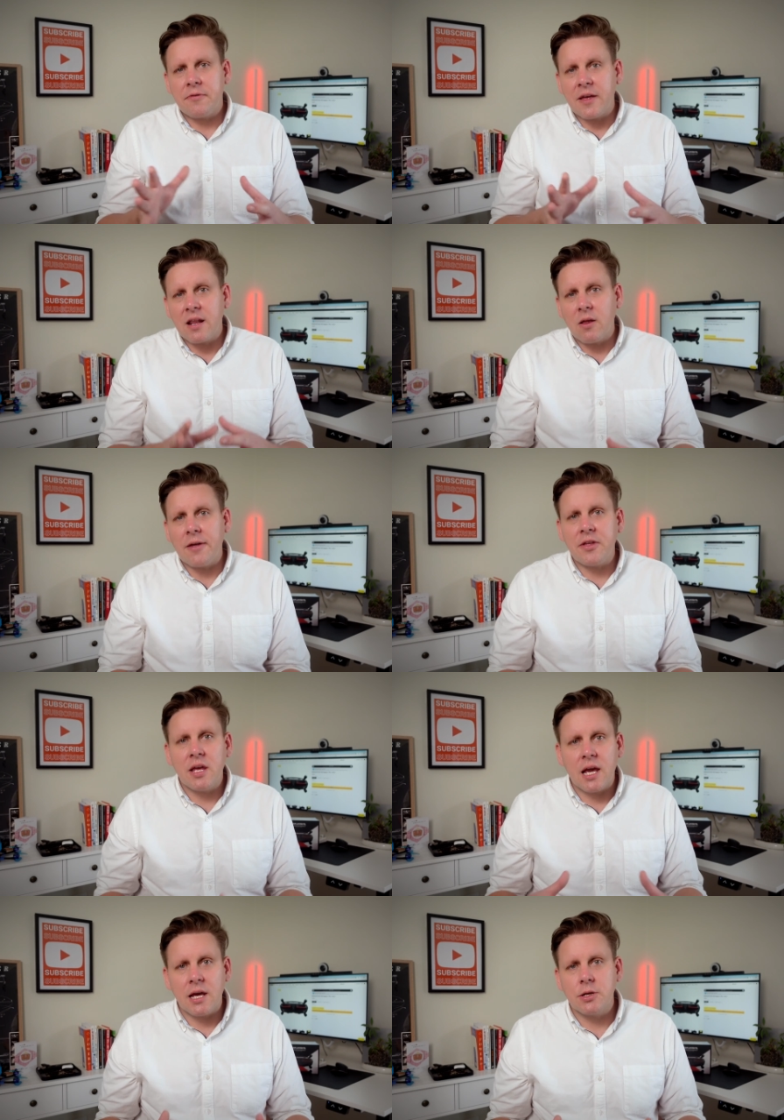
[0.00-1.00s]
They're like
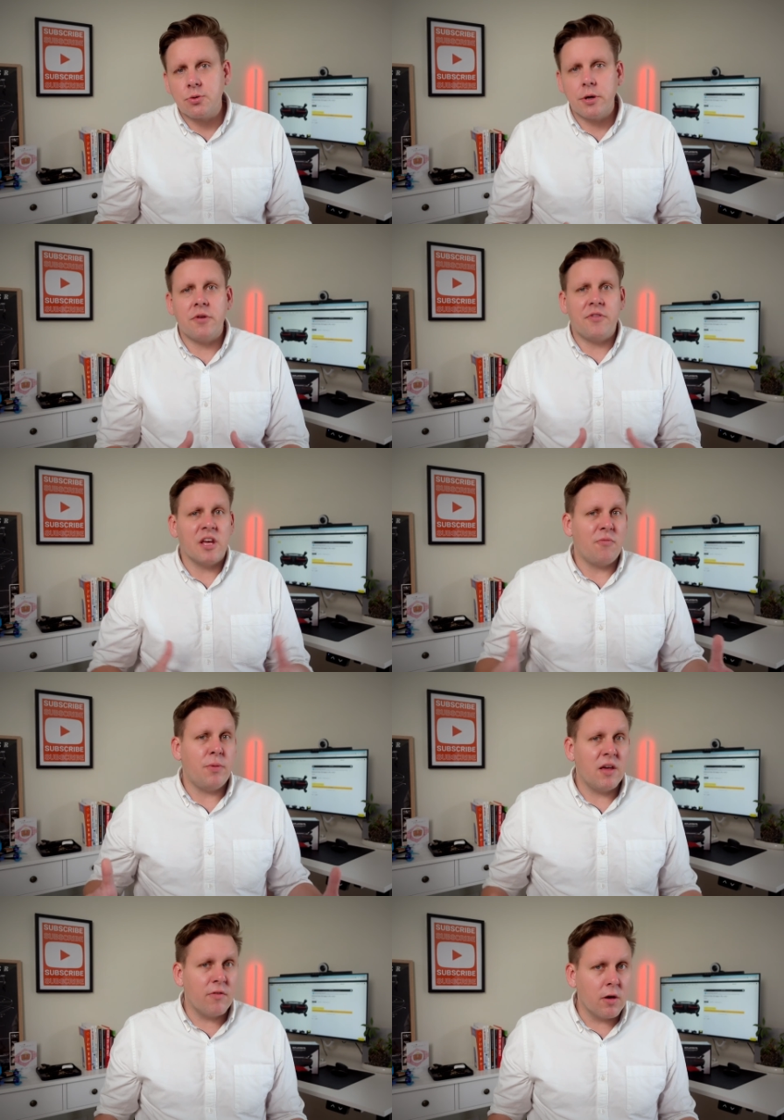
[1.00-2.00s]
the Android of the
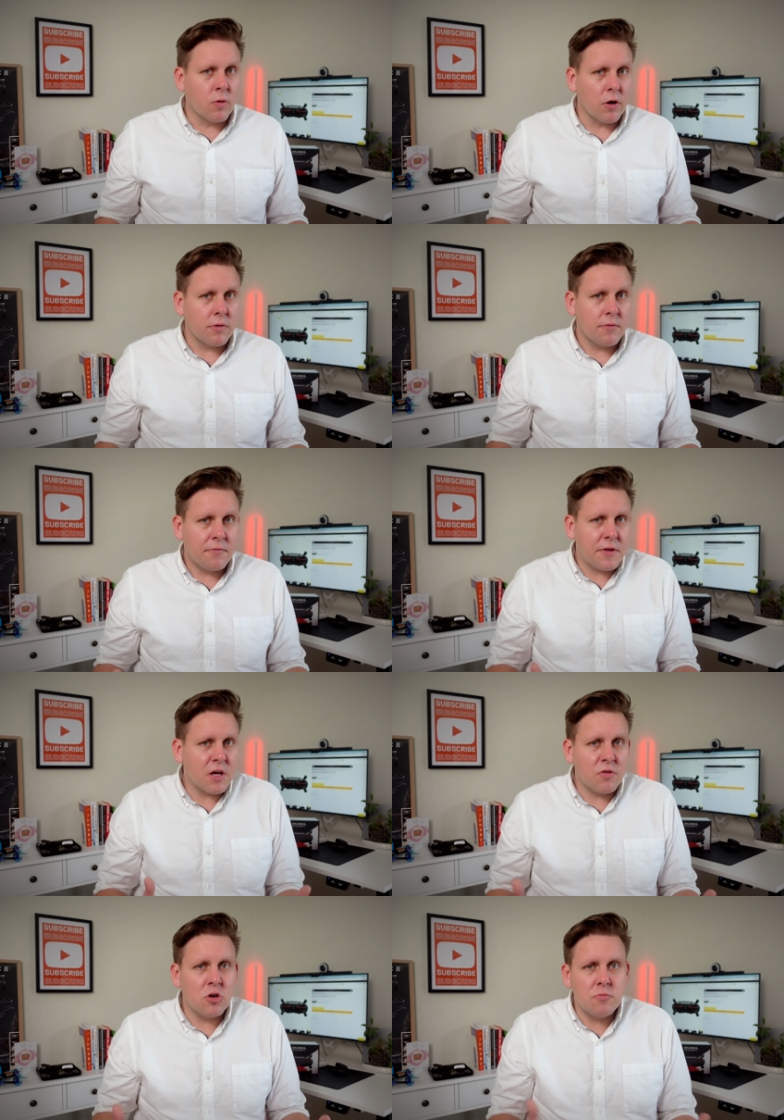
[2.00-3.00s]
FPV world. Think
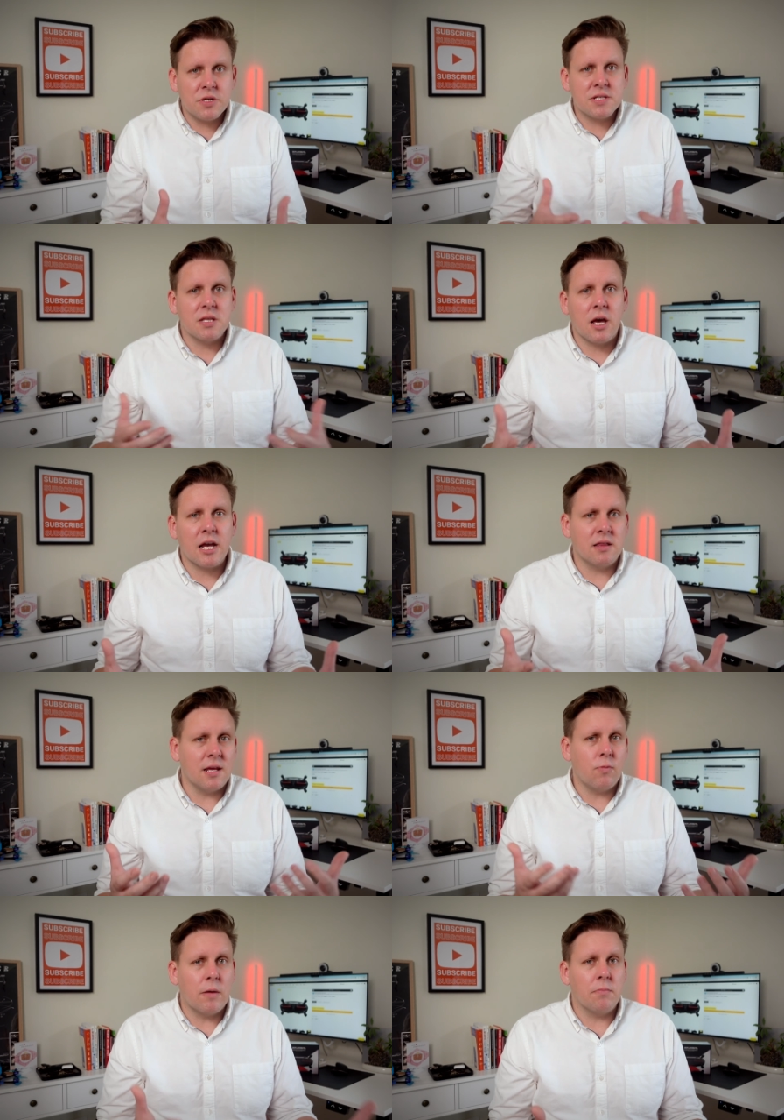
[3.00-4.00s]
of them as like
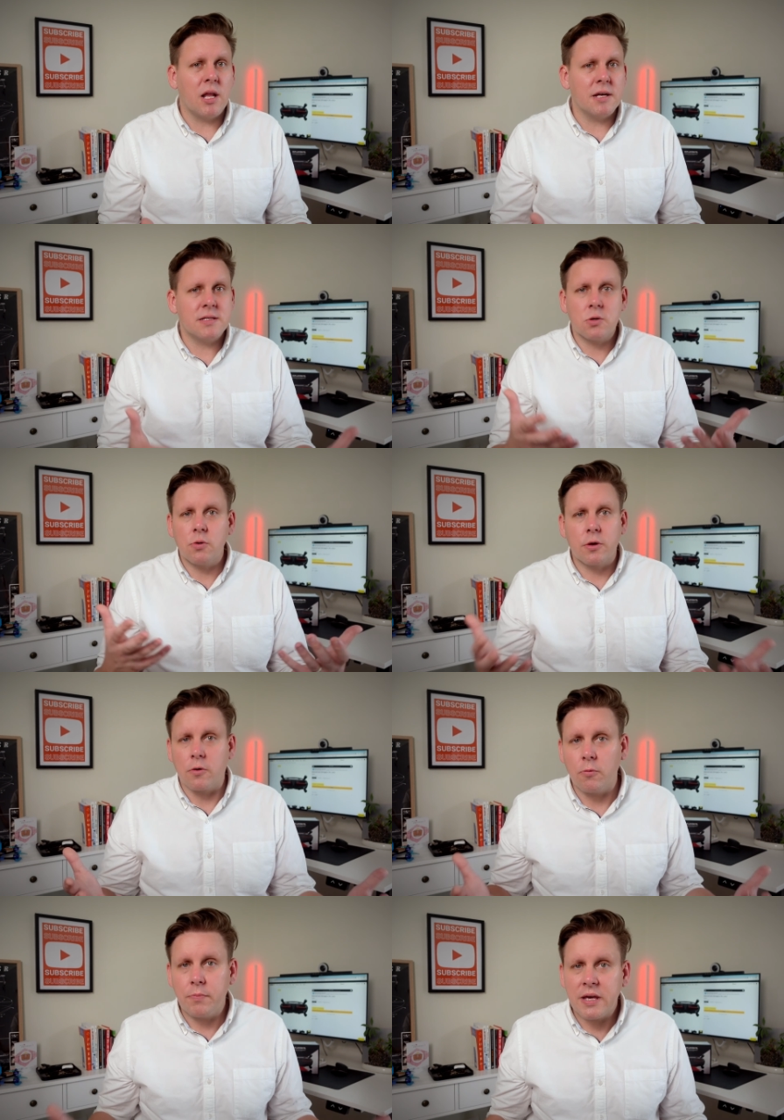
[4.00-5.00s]
the OnePlus or a
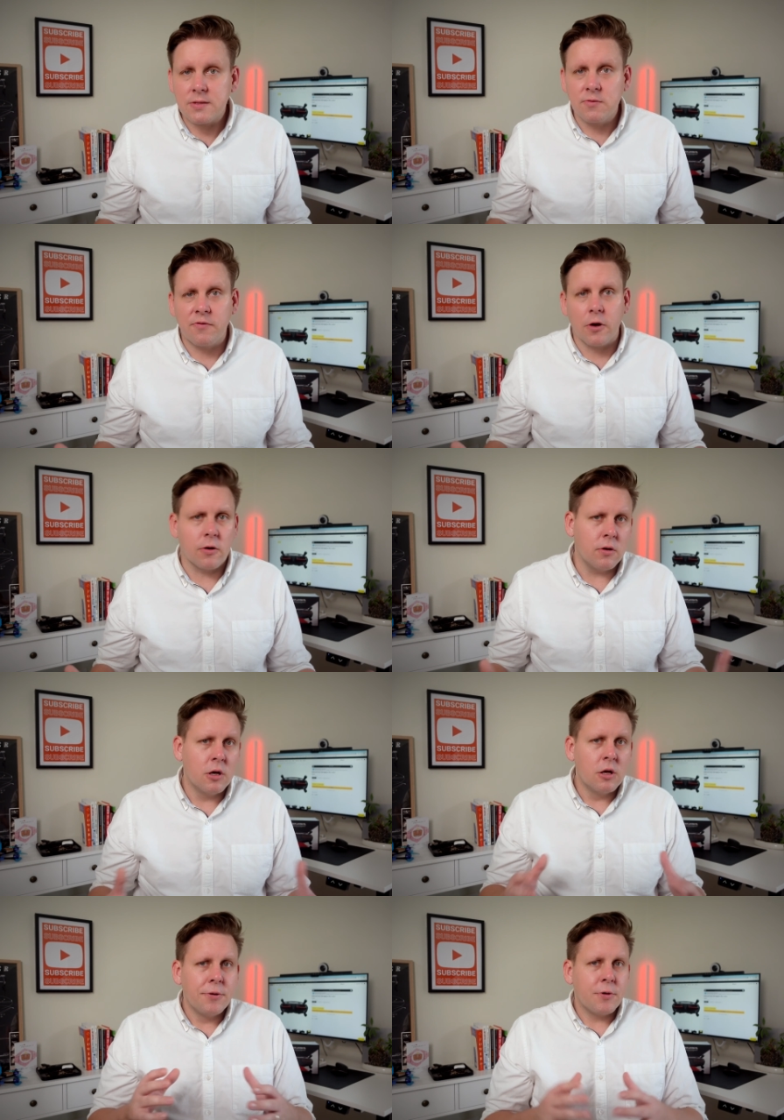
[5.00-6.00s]
Google Pixel phone,
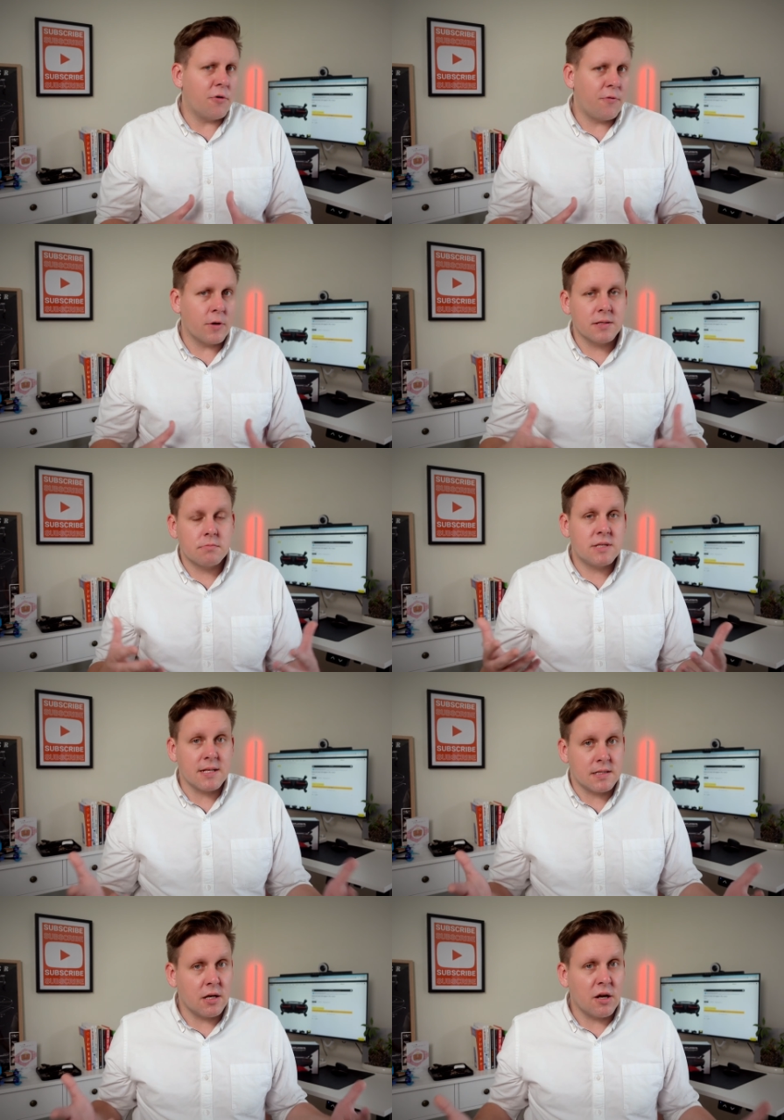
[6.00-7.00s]
offering
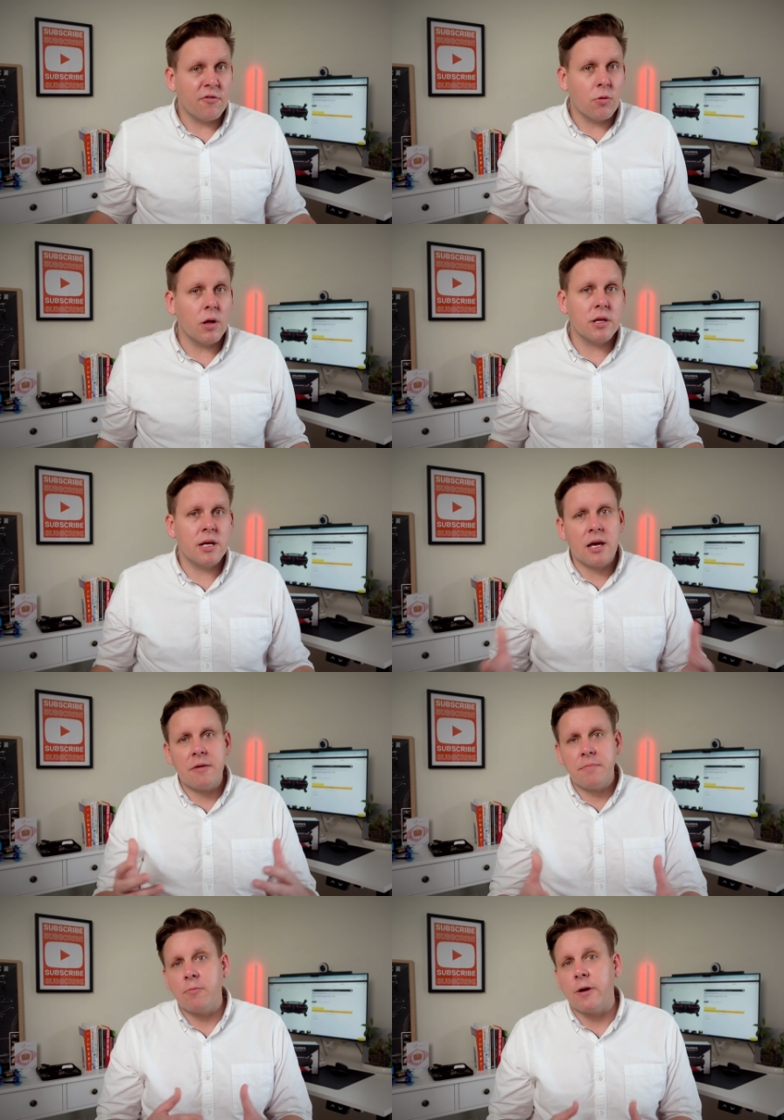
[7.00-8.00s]
decent enough quality
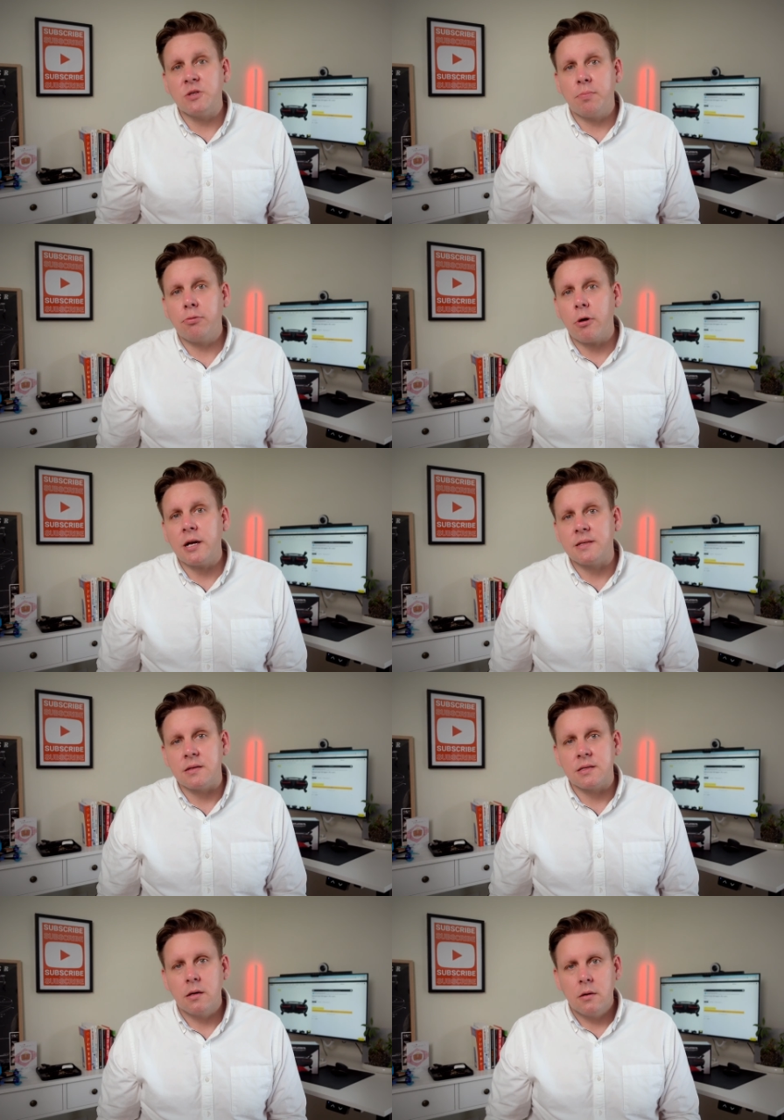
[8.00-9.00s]
at mid range
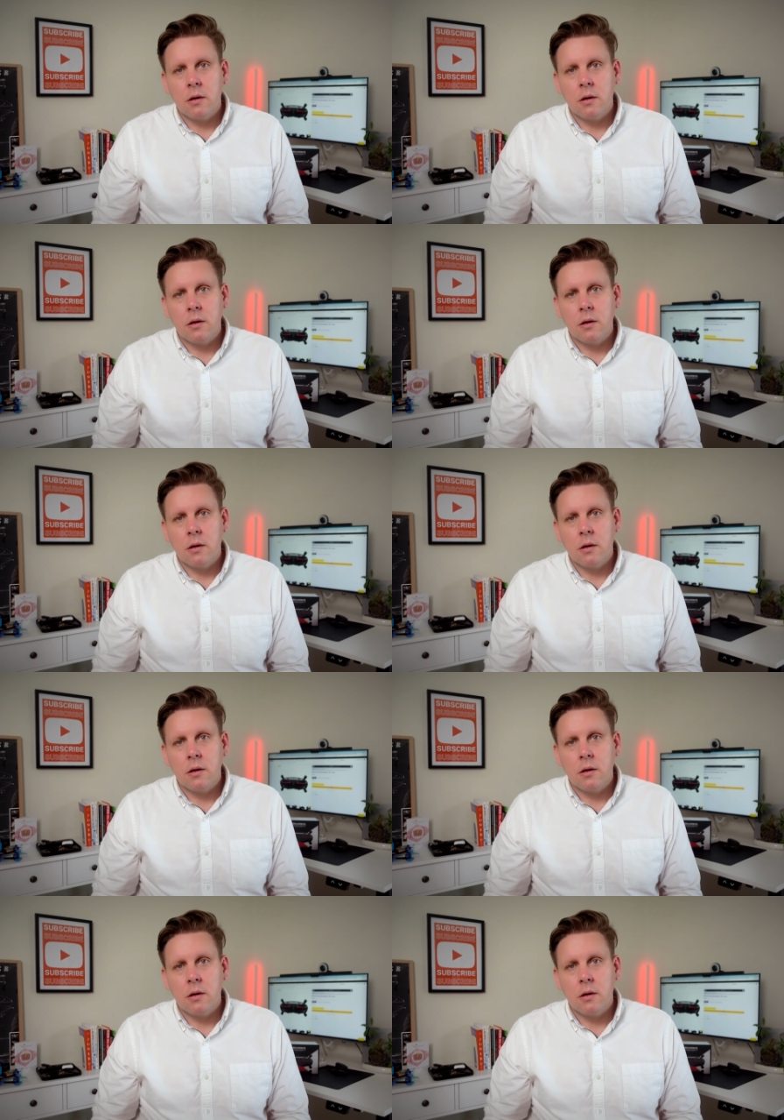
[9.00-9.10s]
prices.